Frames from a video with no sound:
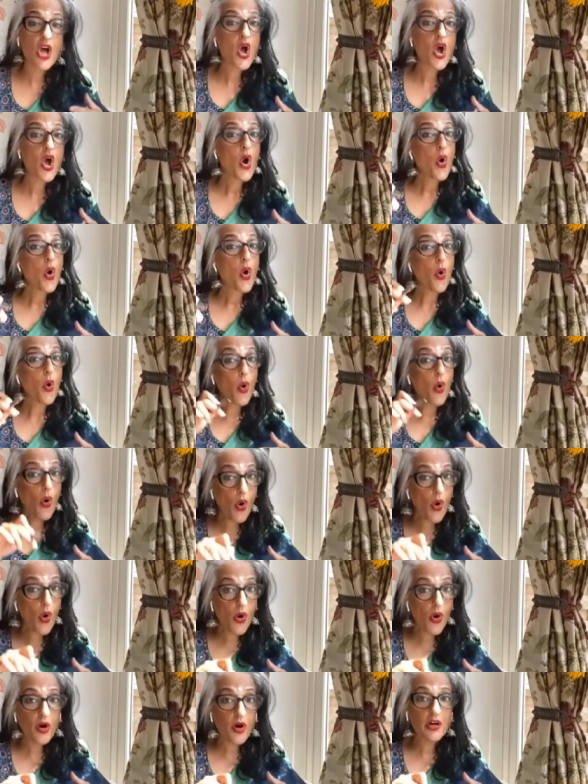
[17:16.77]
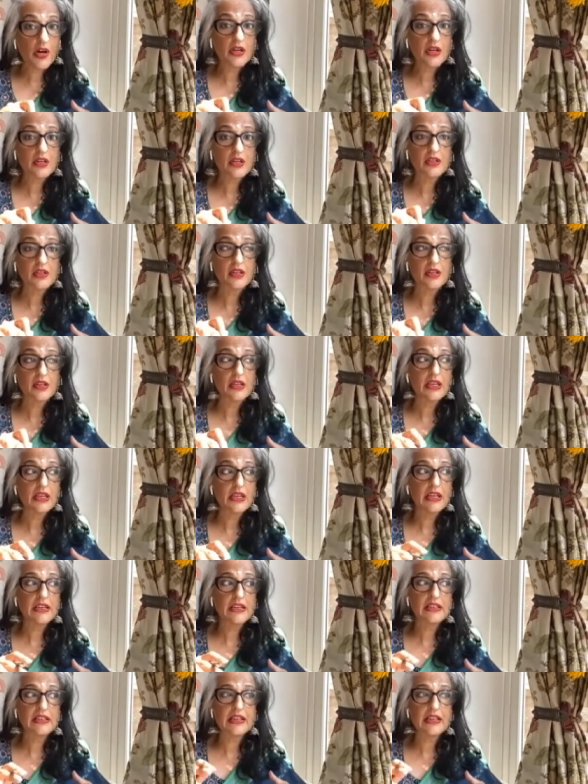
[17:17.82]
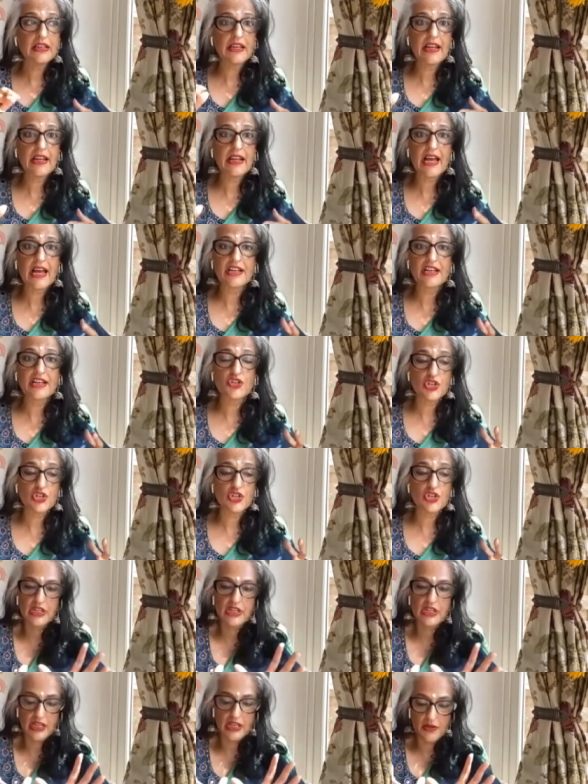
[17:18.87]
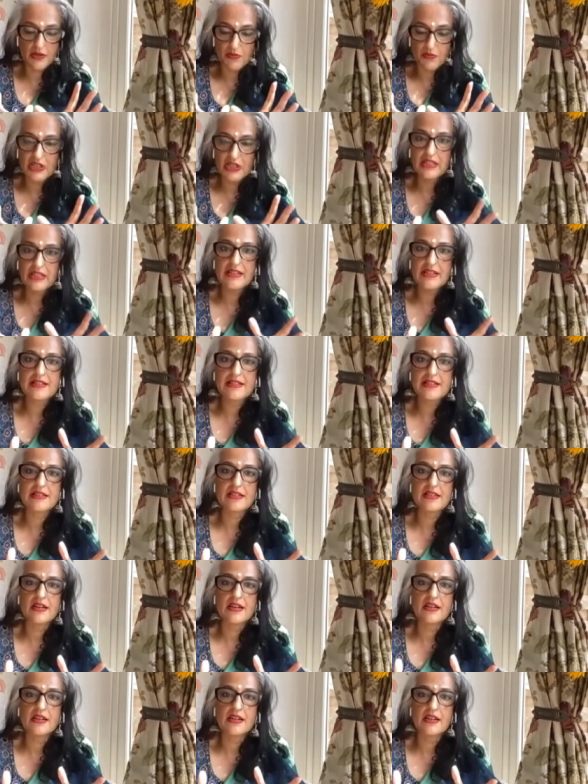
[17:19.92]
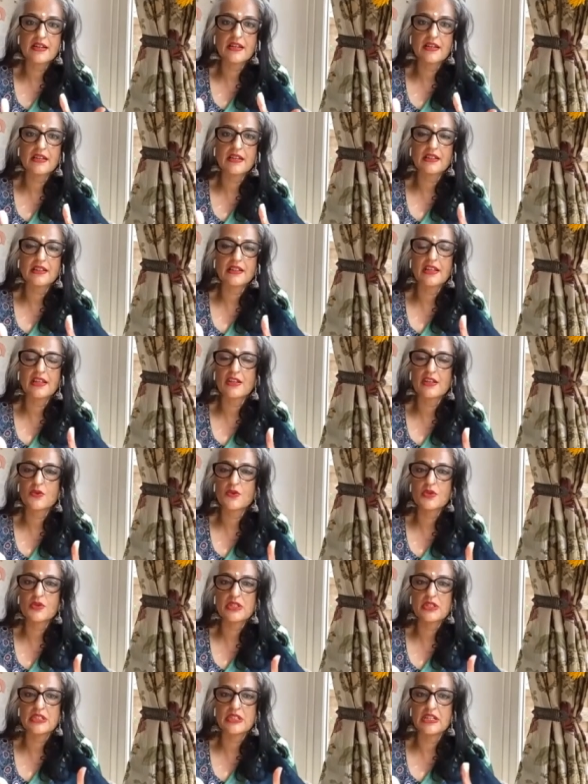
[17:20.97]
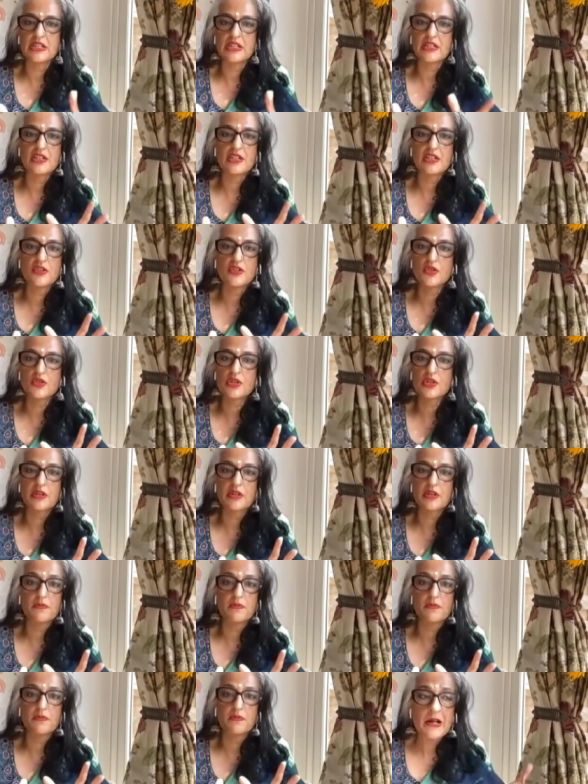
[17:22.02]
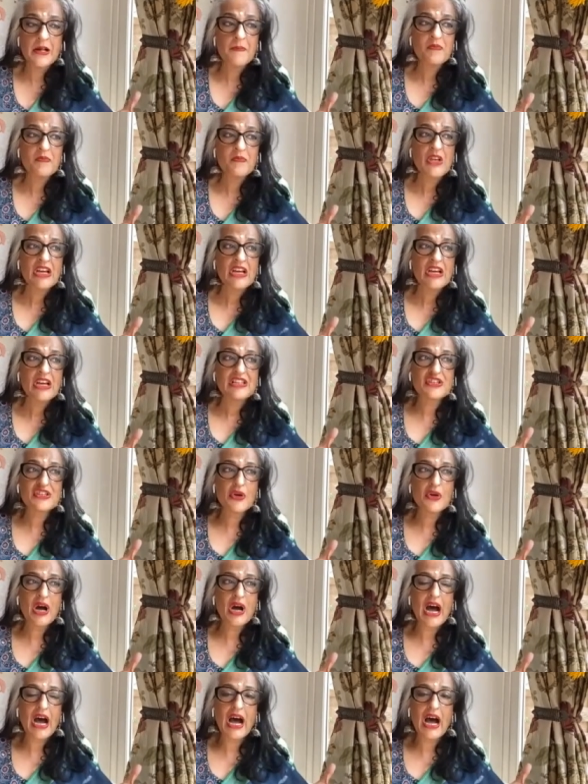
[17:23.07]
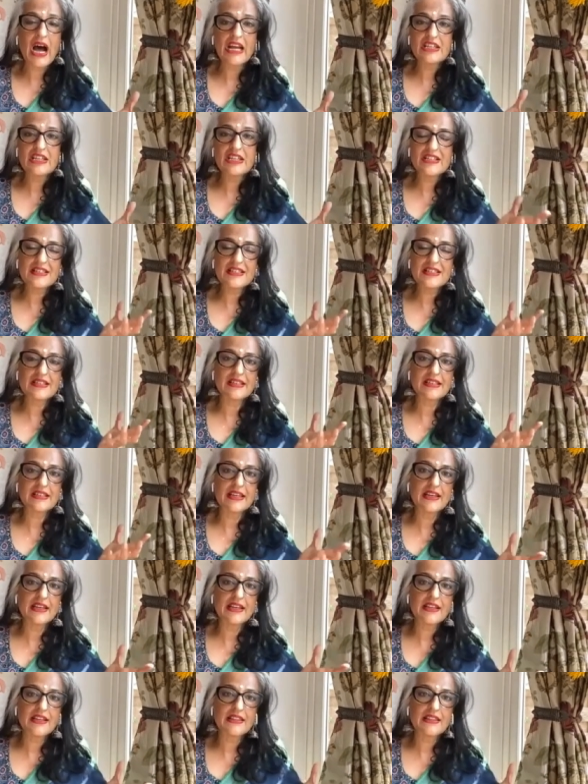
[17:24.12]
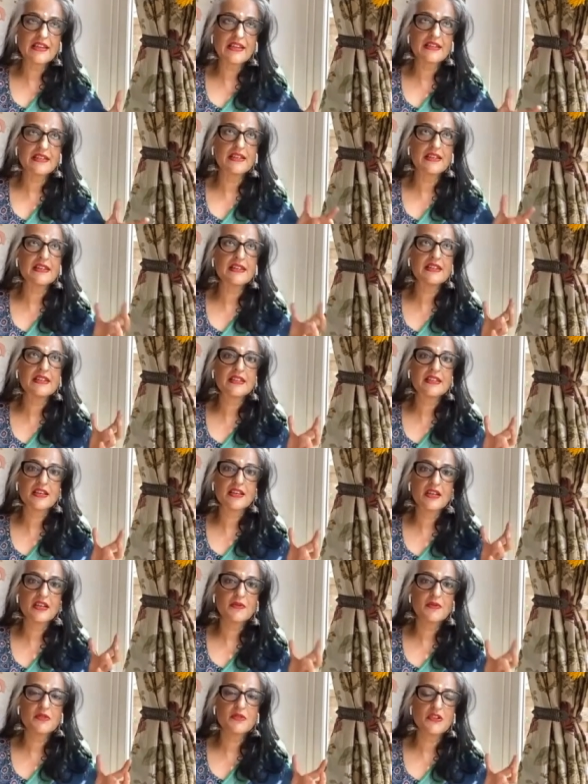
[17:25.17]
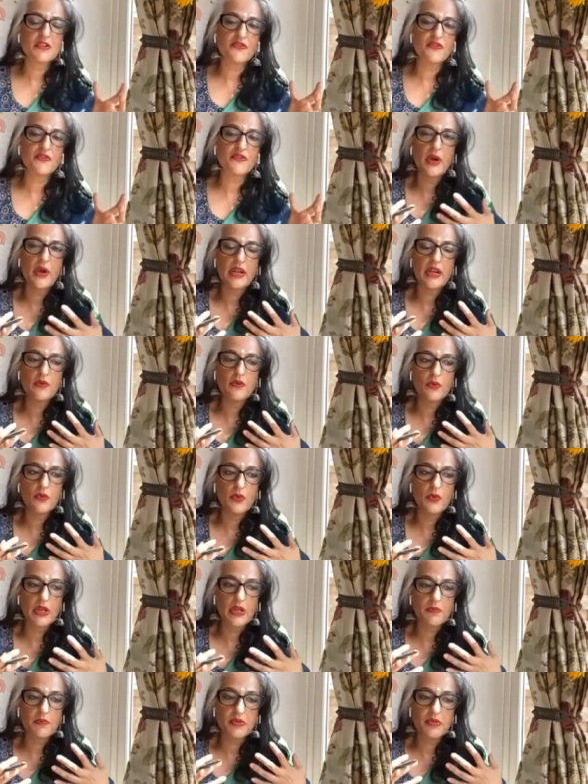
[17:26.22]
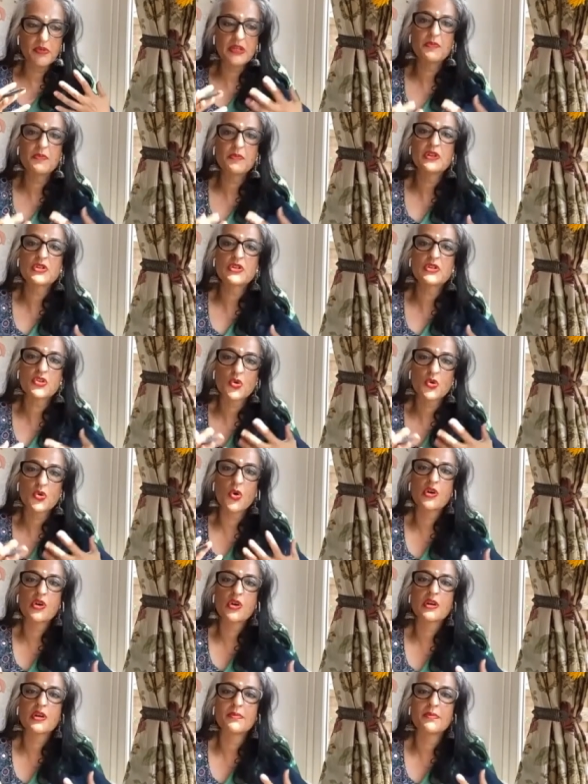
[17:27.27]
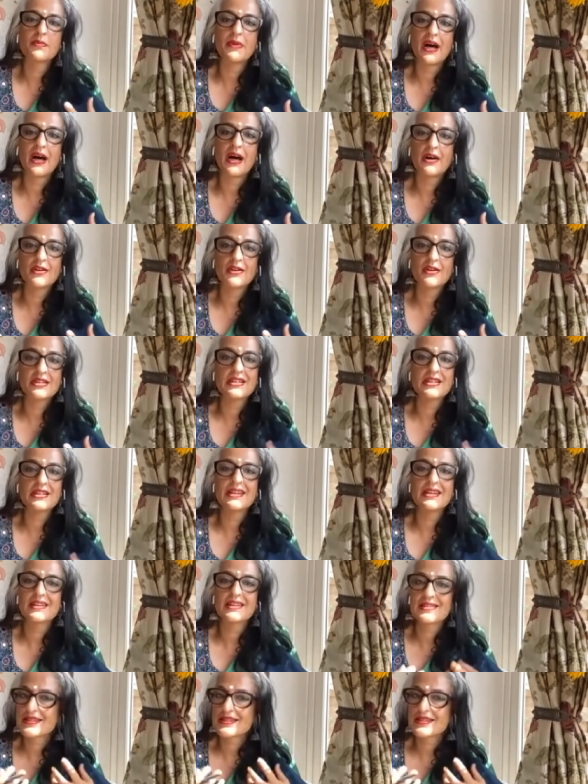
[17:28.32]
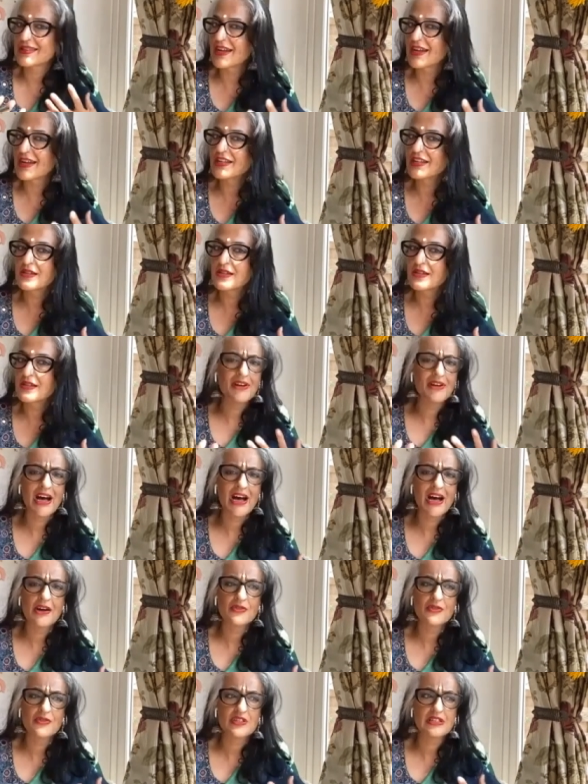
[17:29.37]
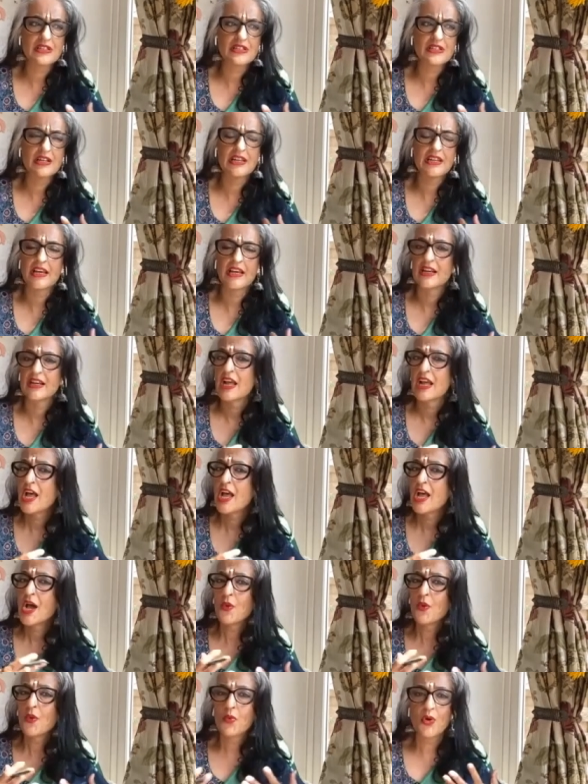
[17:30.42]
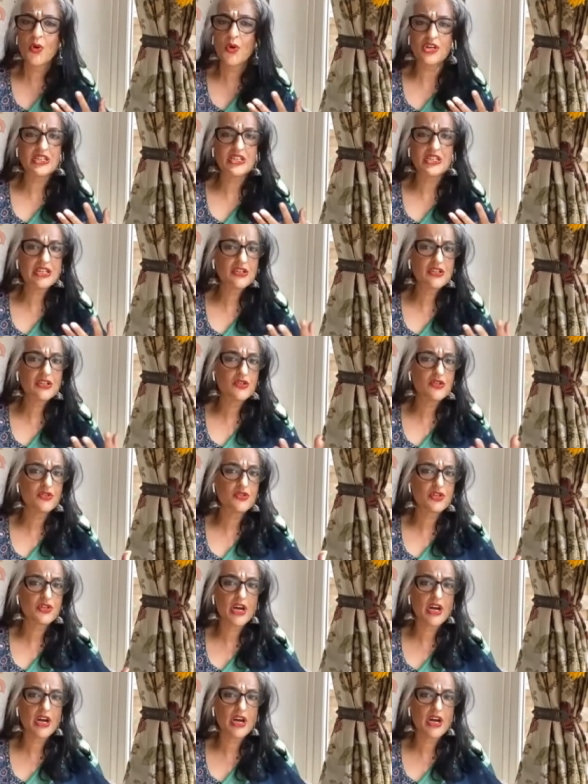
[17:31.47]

or it can actually complete you it can be the circuit that was needed to complete you it can go either way so i just think that in terms of energies you know when when people talk about excitement and fantasy and arousal and wanting to try new things